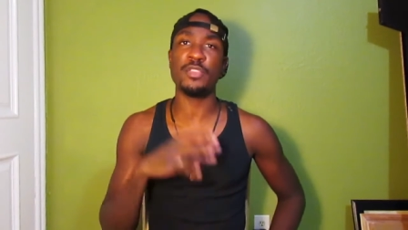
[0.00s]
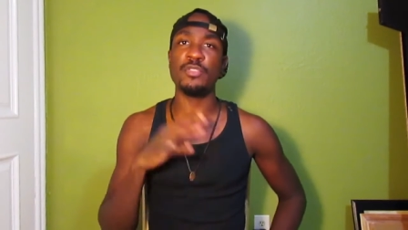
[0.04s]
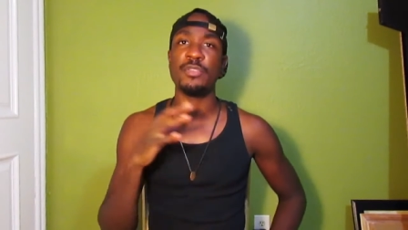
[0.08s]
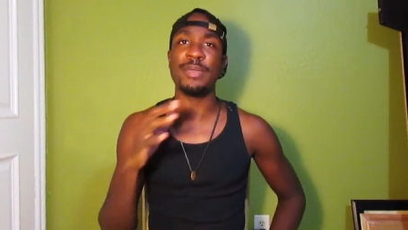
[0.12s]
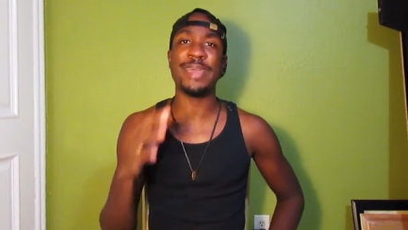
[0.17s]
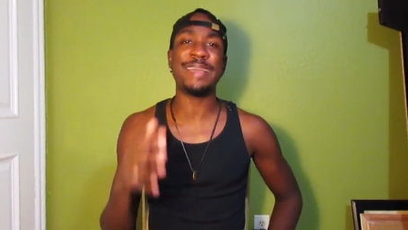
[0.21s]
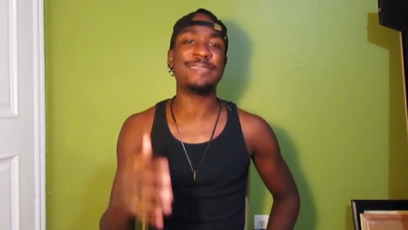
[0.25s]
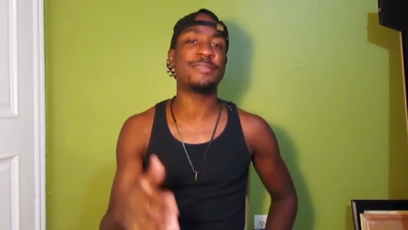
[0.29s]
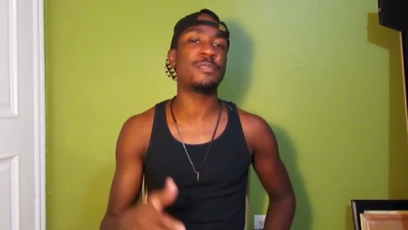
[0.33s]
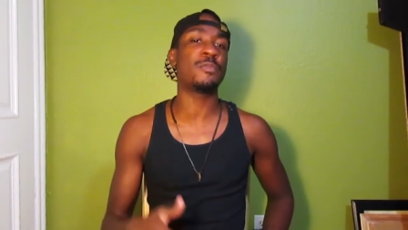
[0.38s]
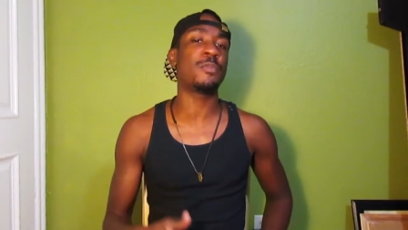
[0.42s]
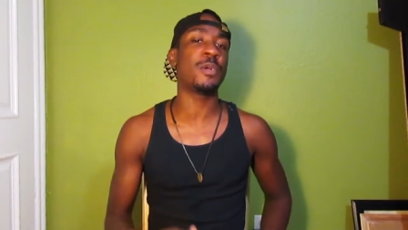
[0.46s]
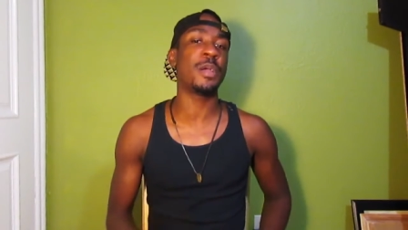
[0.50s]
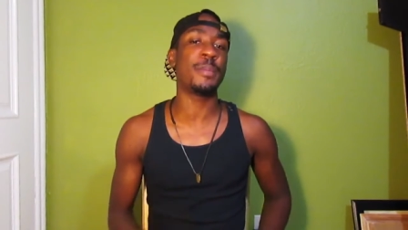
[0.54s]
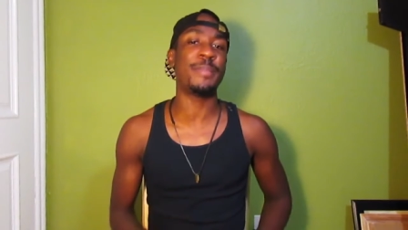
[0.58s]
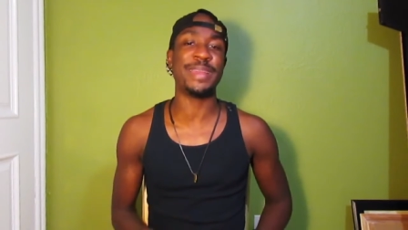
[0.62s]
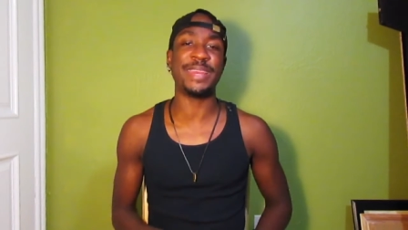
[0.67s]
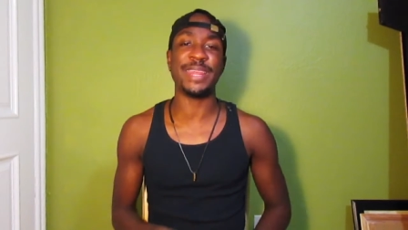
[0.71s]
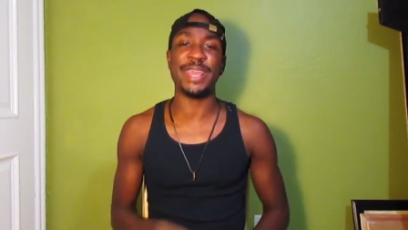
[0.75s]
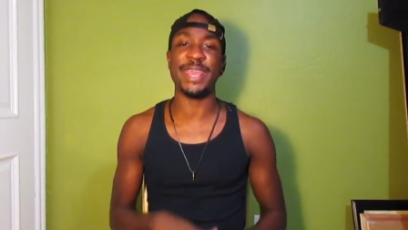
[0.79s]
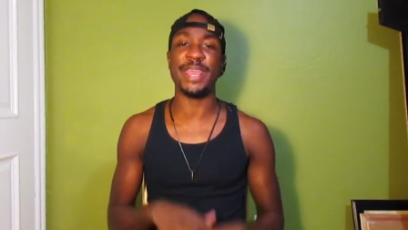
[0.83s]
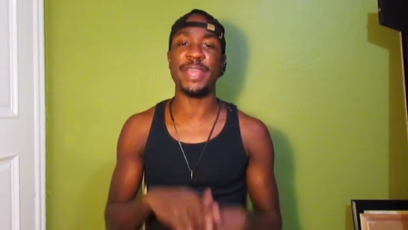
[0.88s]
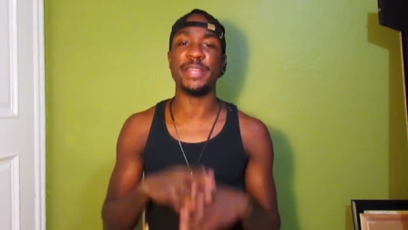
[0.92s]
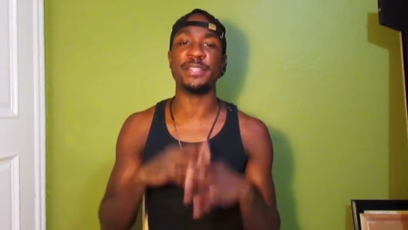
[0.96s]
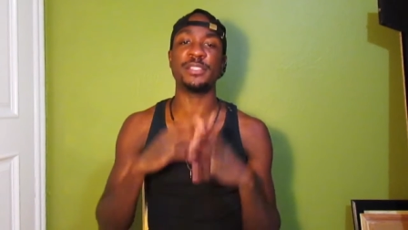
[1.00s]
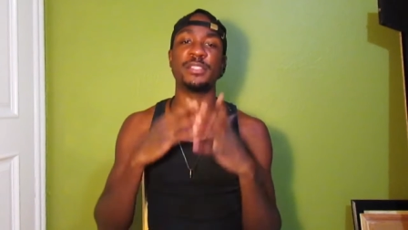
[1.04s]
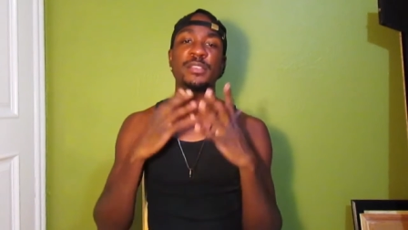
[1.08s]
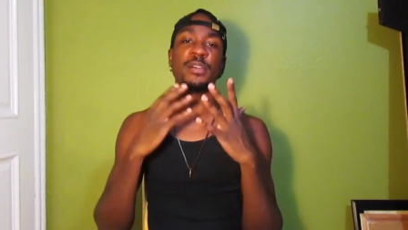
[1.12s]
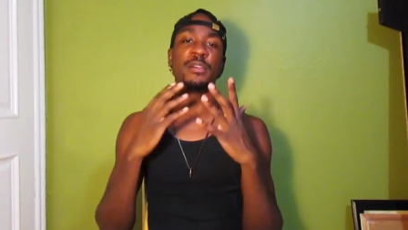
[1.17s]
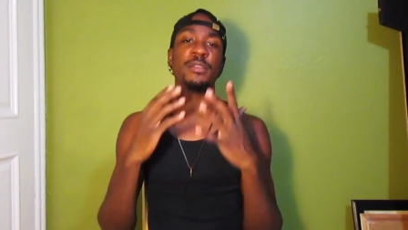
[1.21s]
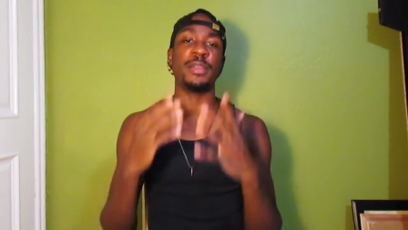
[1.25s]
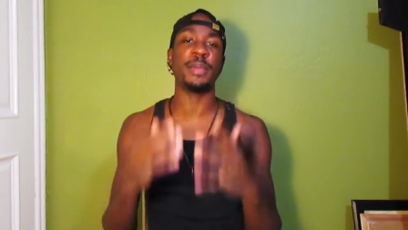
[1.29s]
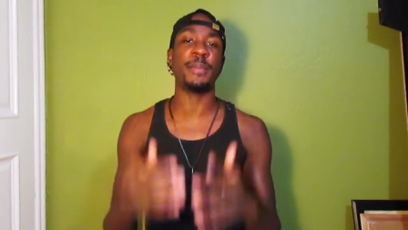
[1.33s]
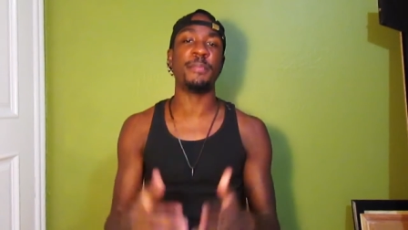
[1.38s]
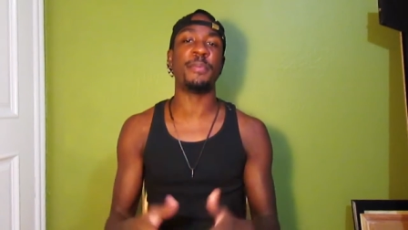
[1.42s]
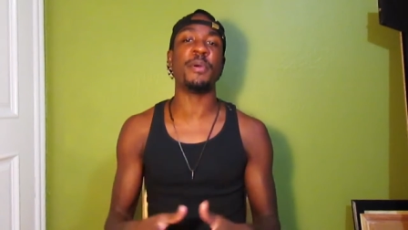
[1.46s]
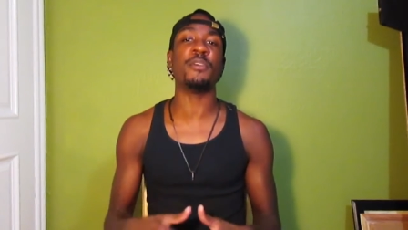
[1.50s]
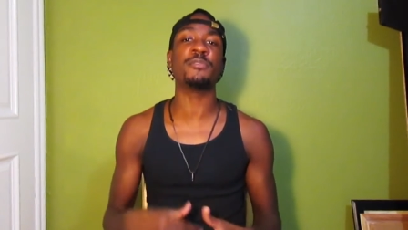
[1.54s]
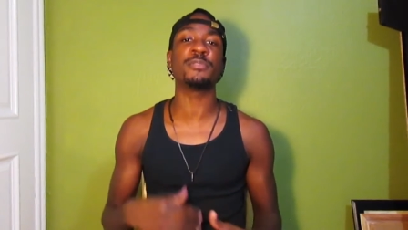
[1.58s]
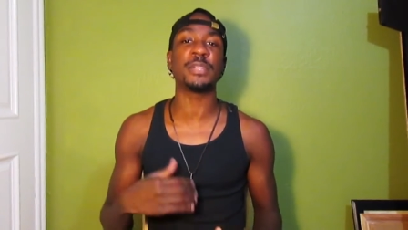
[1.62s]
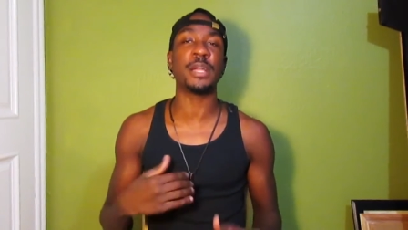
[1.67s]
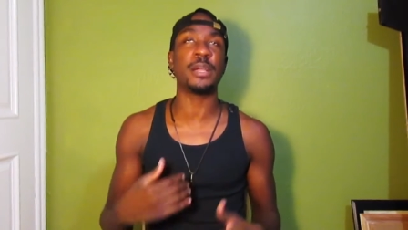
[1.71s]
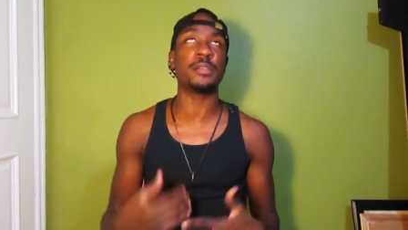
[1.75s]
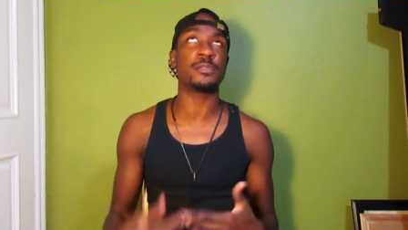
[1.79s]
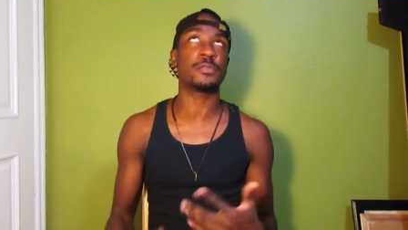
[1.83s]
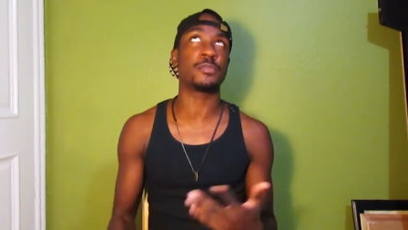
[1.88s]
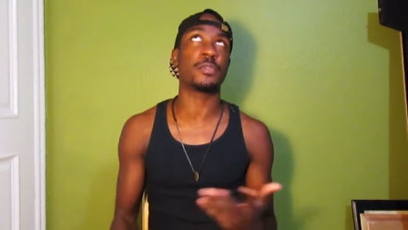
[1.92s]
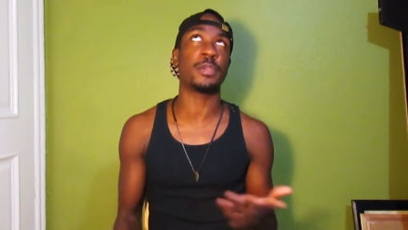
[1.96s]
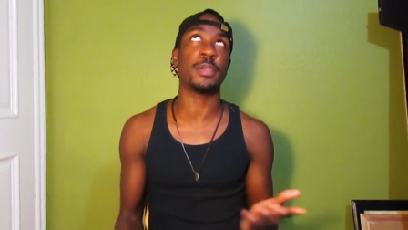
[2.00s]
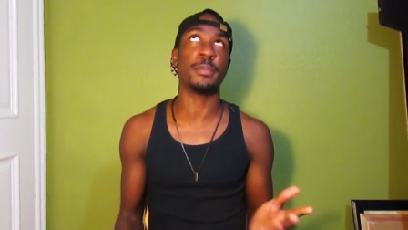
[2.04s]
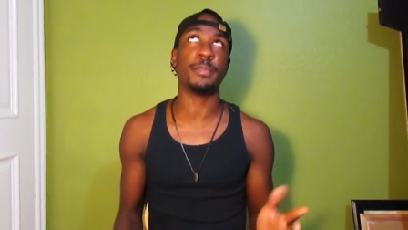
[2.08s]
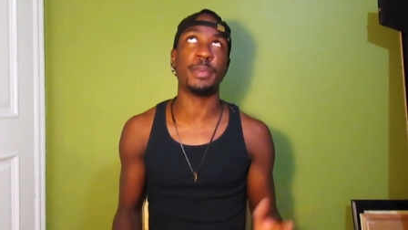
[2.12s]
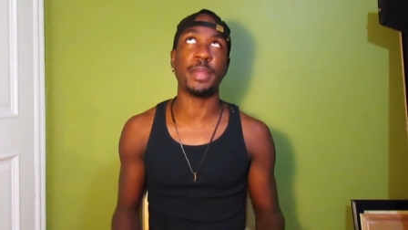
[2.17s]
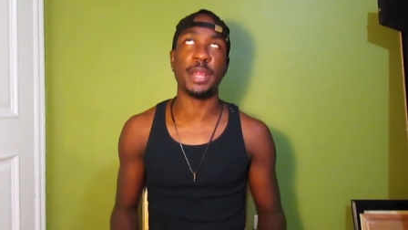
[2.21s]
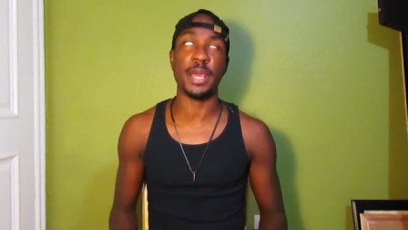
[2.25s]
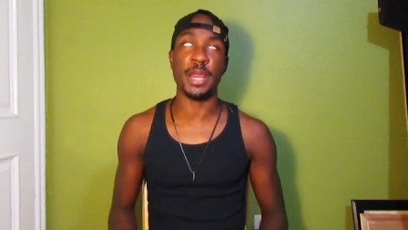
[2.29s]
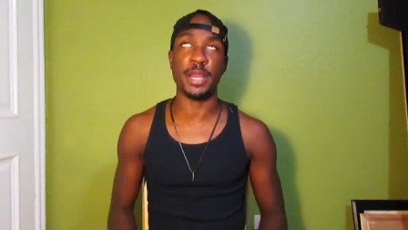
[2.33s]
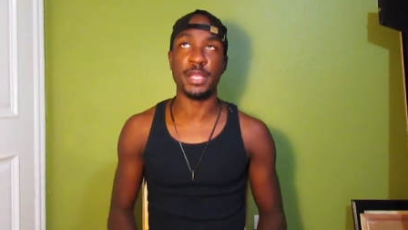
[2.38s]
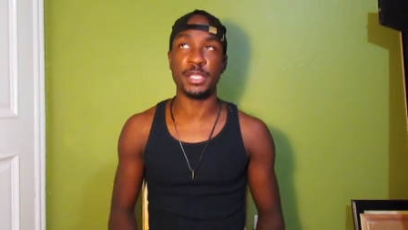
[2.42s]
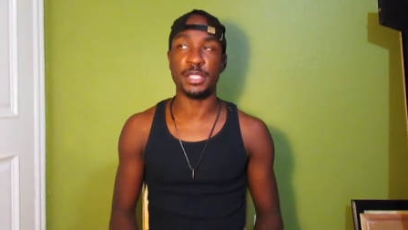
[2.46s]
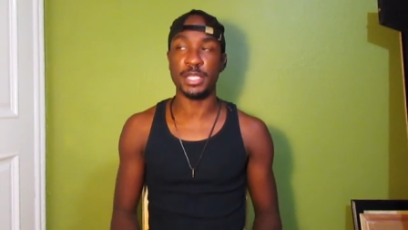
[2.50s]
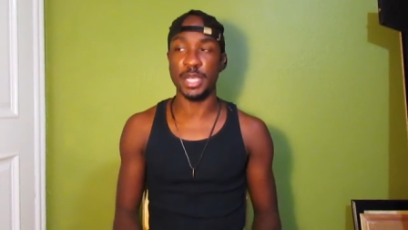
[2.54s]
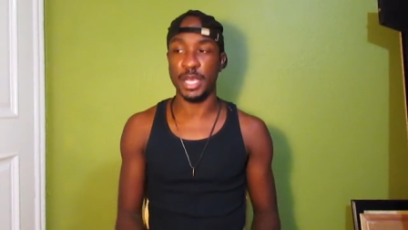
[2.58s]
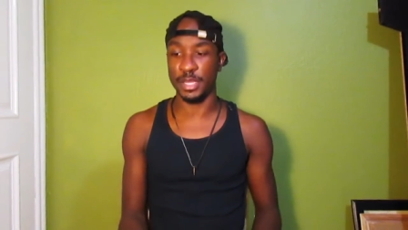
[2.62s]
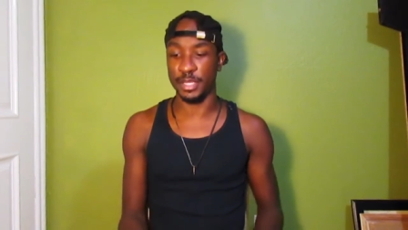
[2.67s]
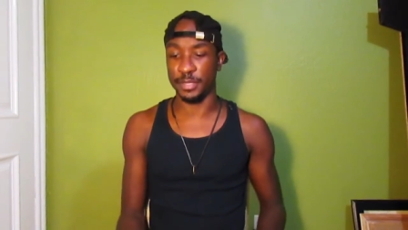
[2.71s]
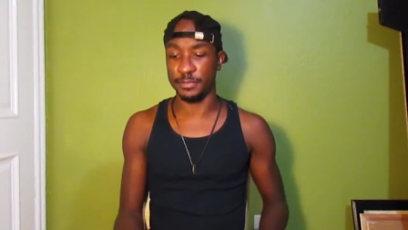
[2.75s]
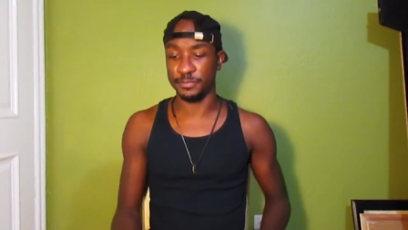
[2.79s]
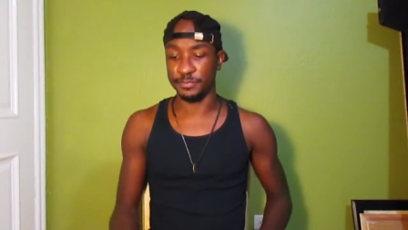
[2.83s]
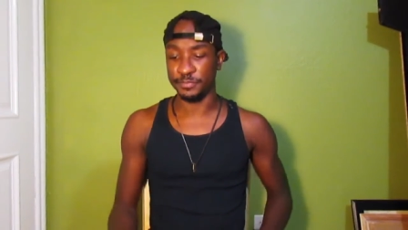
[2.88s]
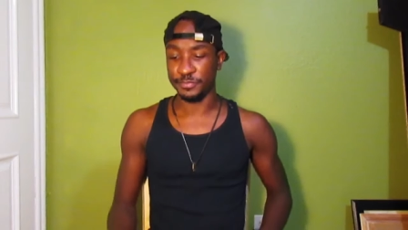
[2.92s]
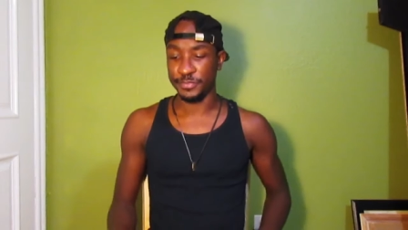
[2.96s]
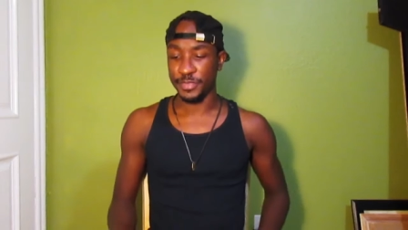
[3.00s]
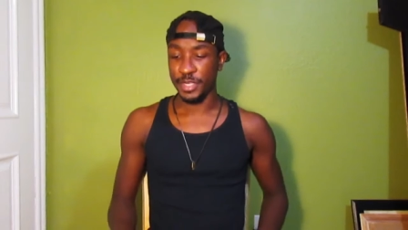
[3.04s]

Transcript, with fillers: You don't have to worry about the itch. So they both start screaming at each other.